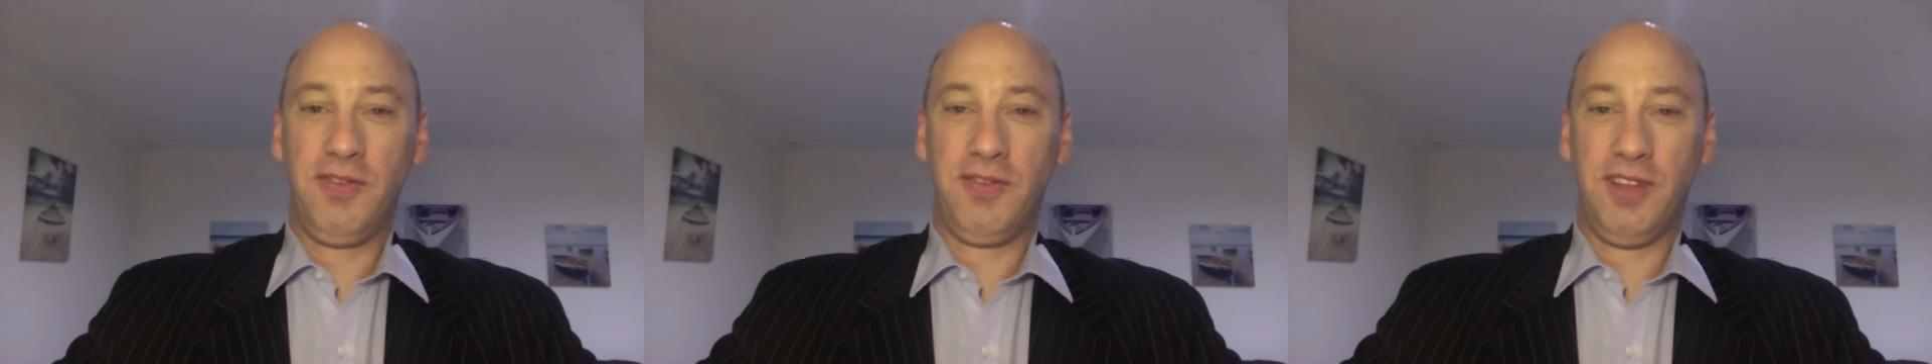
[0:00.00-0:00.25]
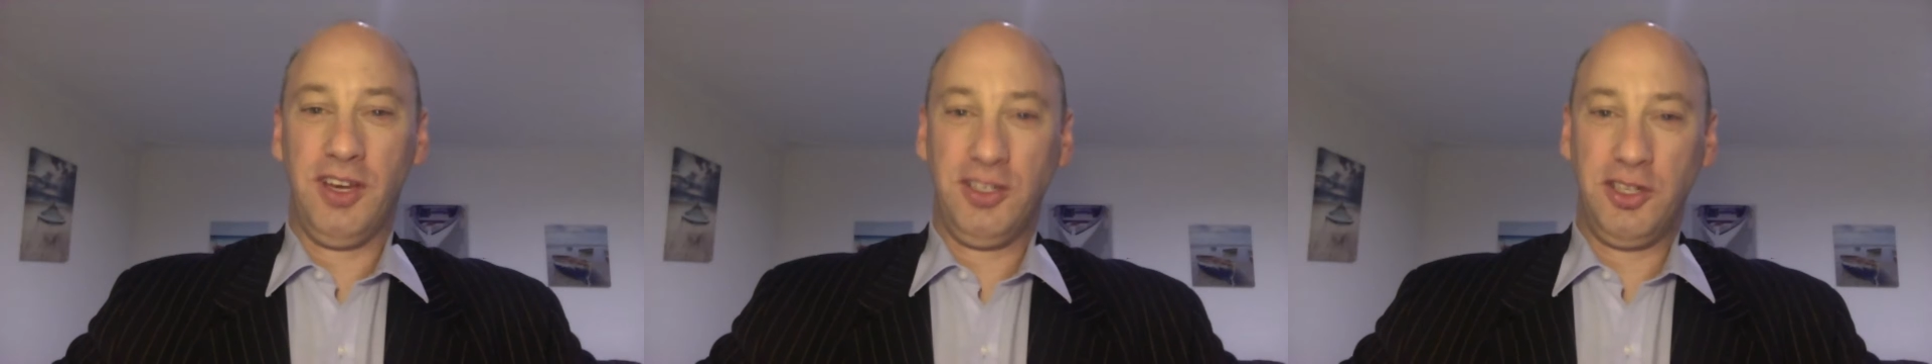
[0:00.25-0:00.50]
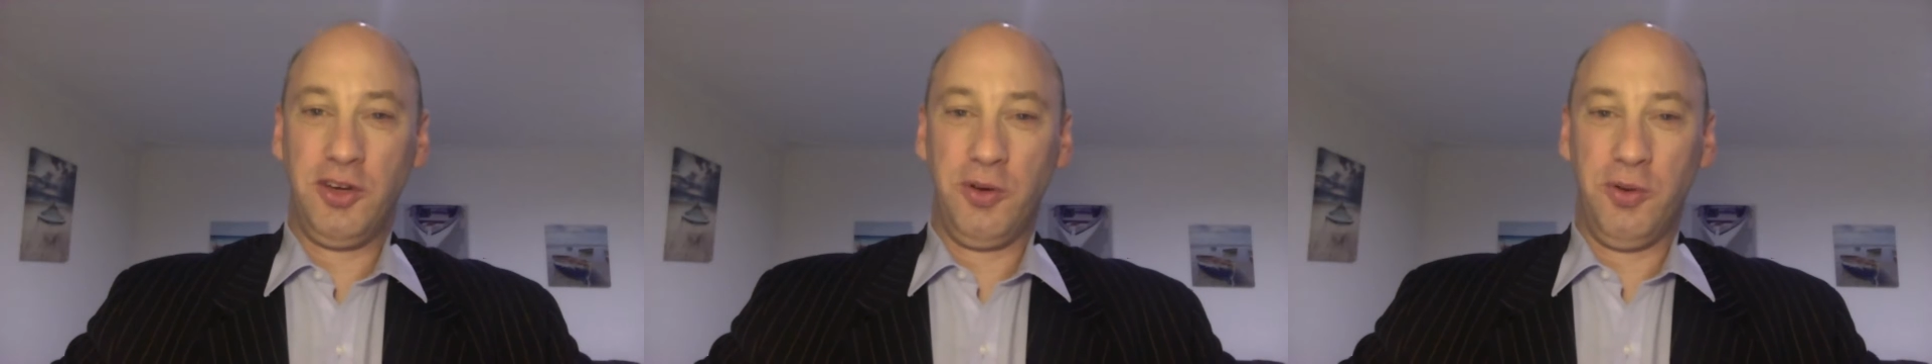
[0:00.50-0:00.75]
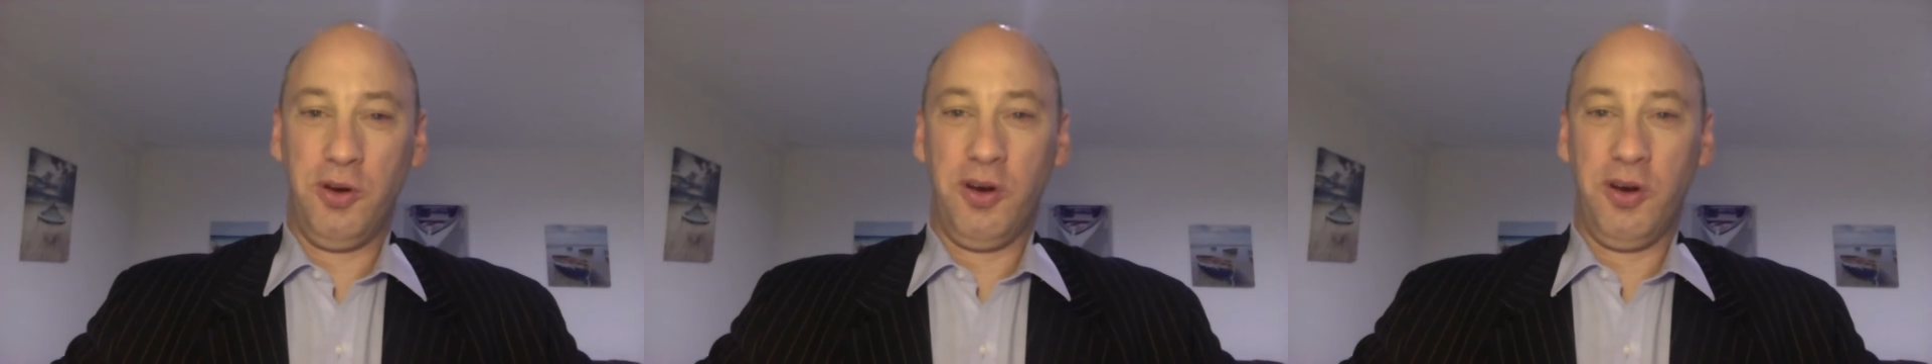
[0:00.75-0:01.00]
for those who
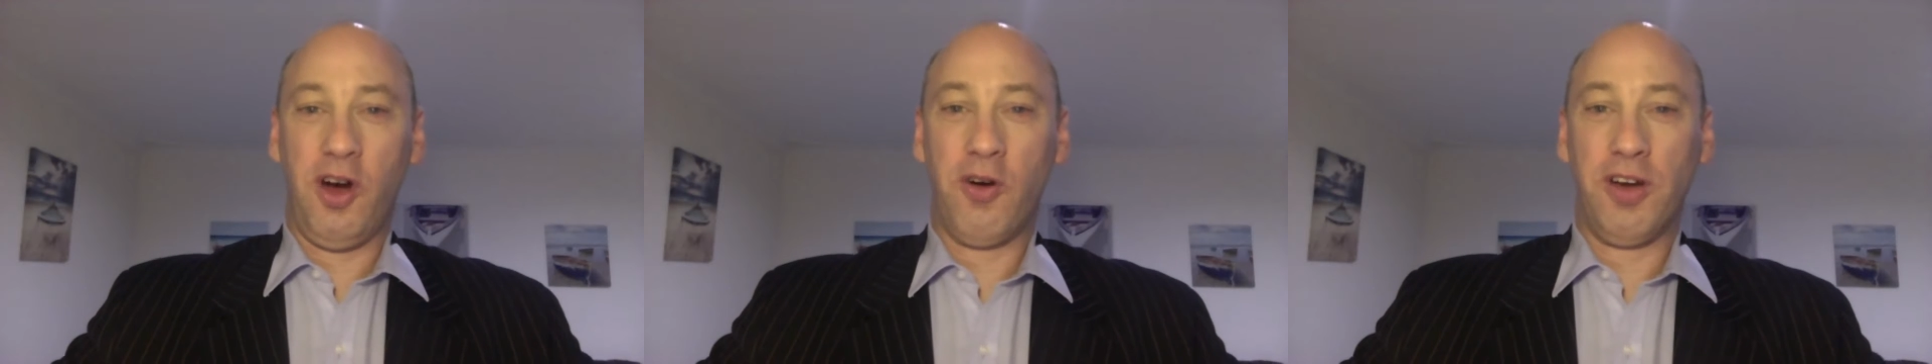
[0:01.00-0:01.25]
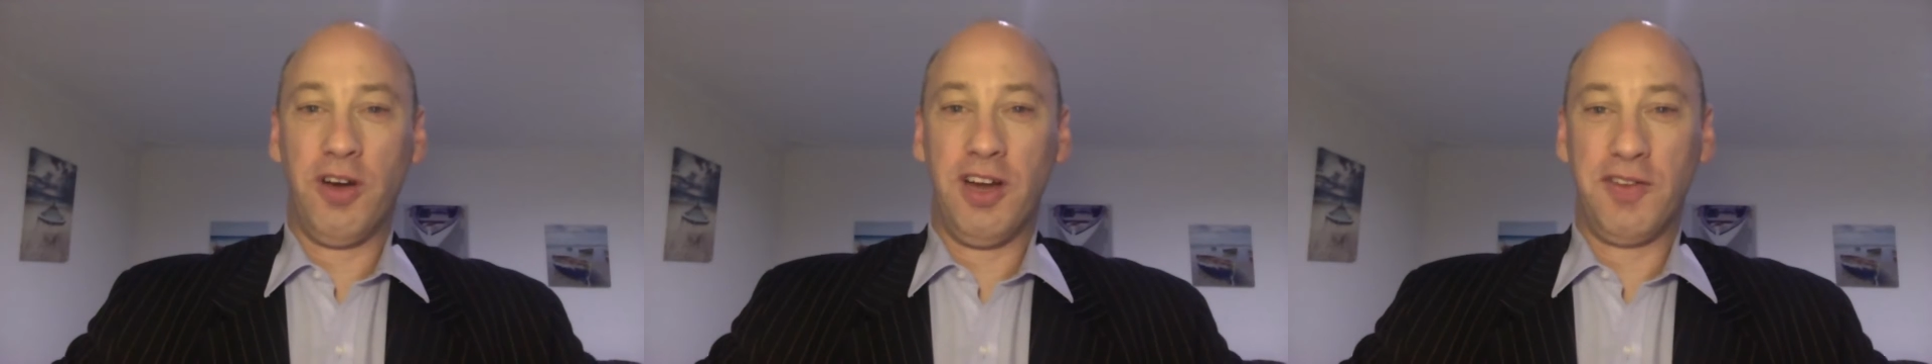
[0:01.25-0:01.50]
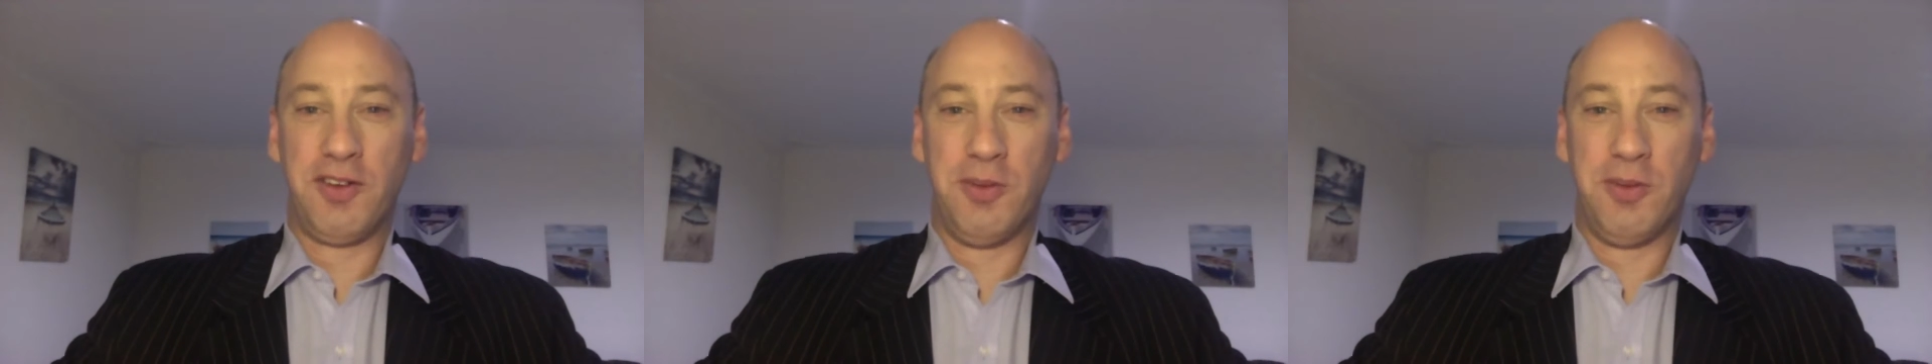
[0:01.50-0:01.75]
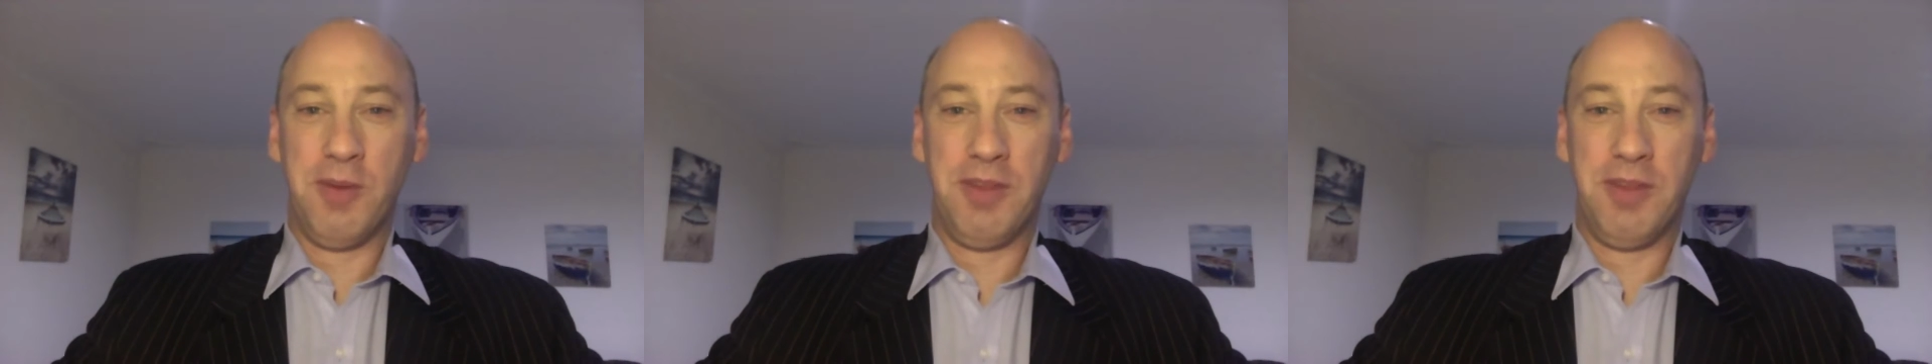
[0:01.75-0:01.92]
were old enough to remember,